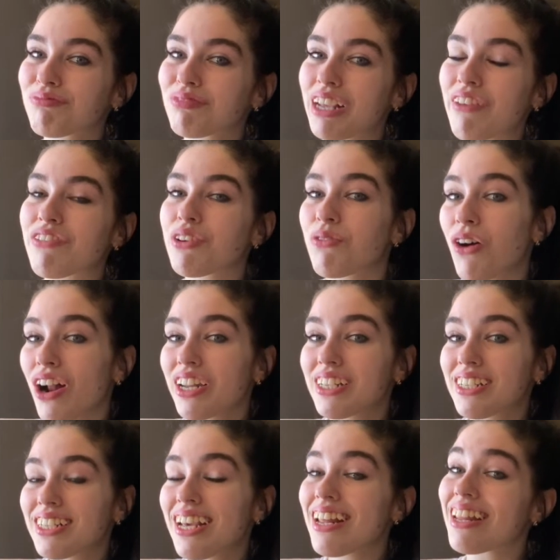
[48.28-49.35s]
if you want to
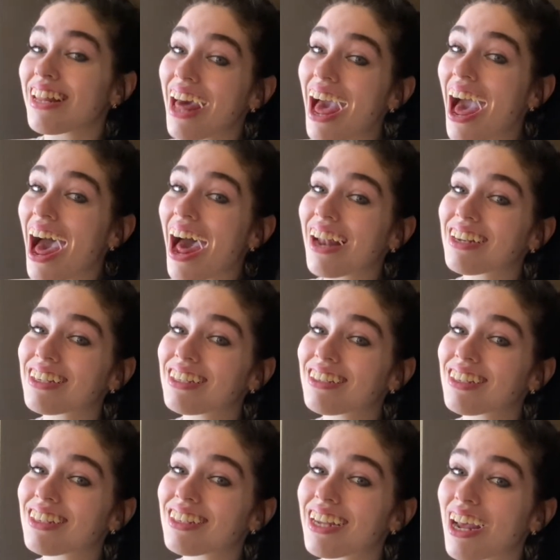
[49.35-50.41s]
see that
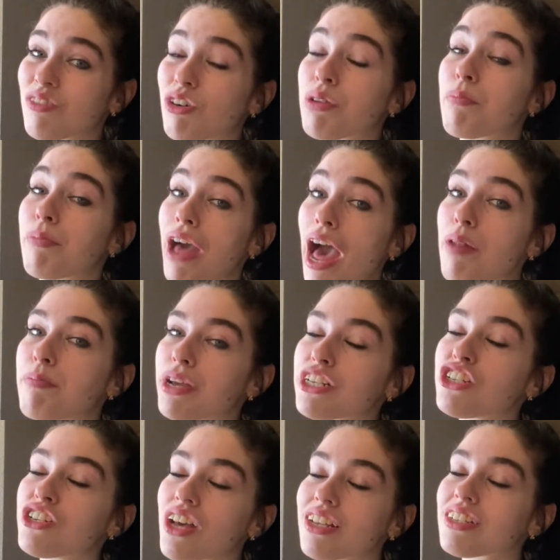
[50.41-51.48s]
and what a bad
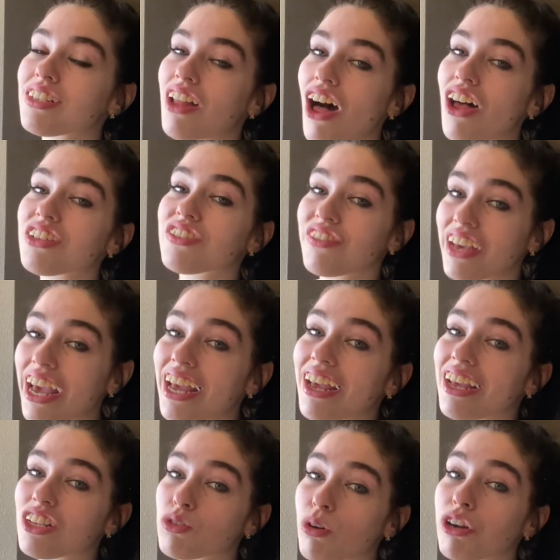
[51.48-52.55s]
bitch does in Las
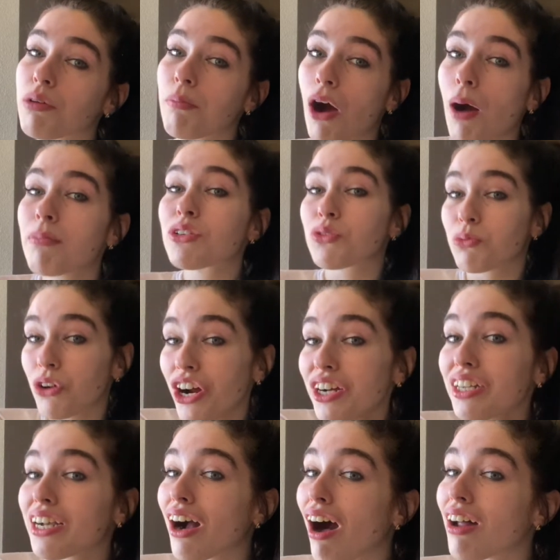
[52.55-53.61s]
Vegas when her mom is
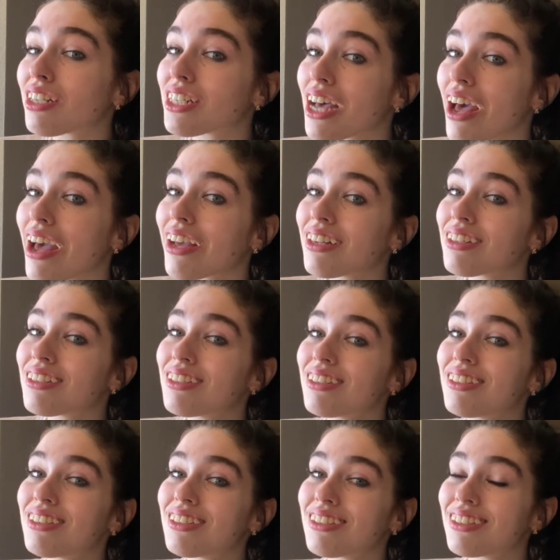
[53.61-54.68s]
working all day,
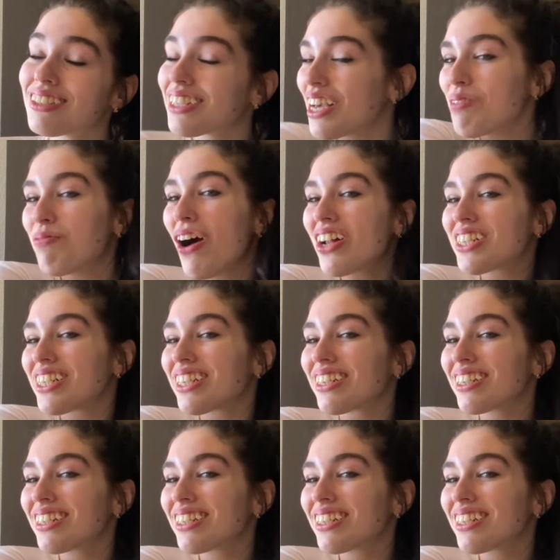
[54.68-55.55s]
keep watching.